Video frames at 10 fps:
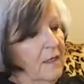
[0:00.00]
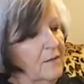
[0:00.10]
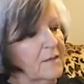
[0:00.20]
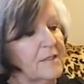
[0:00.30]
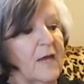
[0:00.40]

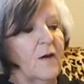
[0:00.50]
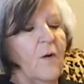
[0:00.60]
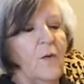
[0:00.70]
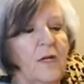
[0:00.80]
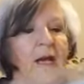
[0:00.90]
Looks like,
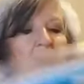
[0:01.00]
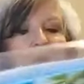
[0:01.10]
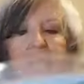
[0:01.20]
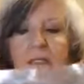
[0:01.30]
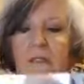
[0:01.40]
oh, and I
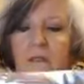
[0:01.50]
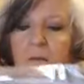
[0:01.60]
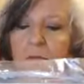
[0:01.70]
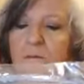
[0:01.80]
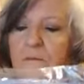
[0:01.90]
got
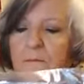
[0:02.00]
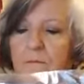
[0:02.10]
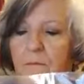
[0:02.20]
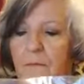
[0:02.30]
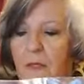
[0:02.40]
some
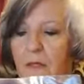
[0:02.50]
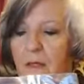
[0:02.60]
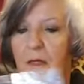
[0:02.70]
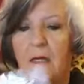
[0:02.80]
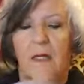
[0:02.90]

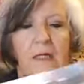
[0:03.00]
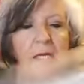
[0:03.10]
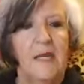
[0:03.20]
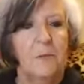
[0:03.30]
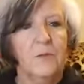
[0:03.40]

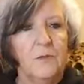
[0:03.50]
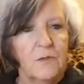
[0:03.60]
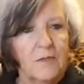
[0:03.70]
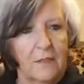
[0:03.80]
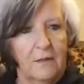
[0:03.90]

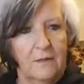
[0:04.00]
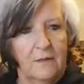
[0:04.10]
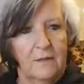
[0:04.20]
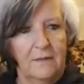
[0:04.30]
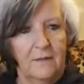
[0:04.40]
labels.
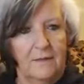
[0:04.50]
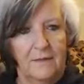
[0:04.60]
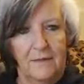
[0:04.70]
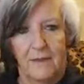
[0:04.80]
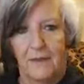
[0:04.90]

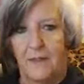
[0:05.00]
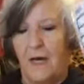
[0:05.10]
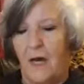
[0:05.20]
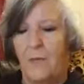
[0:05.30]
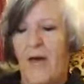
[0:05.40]

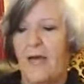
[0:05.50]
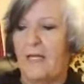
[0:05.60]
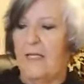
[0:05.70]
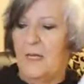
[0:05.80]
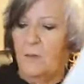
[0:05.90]
A pack
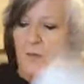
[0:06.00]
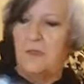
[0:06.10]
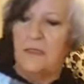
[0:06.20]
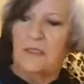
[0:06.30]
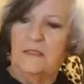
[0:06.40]
of
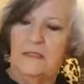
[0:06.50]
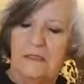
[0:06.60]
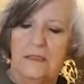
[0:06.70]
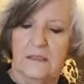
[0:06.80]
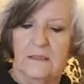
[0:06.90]
labels.
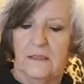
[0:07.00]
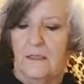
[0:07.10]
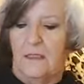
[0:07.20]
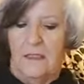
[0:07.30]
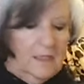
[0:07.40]

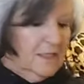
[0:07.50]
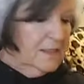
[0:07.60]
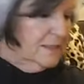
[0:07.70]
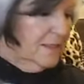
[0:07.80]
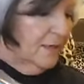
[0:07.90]

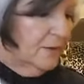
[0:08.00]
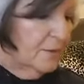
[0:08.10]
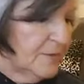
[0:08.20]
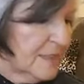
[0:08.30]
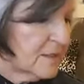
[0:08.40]

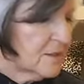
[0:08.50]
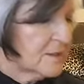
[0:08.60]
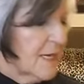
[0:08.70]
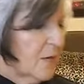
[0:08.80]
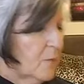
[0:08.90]
So this
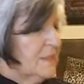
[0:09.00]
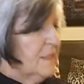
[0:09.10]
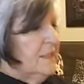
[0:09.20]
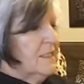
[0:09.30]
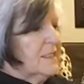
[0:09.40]
looks like what's
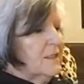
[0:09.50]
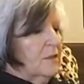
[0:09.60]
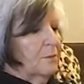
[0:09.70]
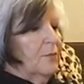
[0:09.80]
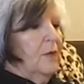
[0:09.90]
in this
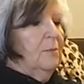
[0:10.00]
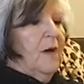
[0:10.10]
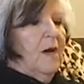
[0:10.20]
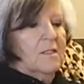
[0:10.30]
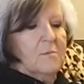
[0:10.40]
little pretty
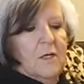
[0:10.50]
box.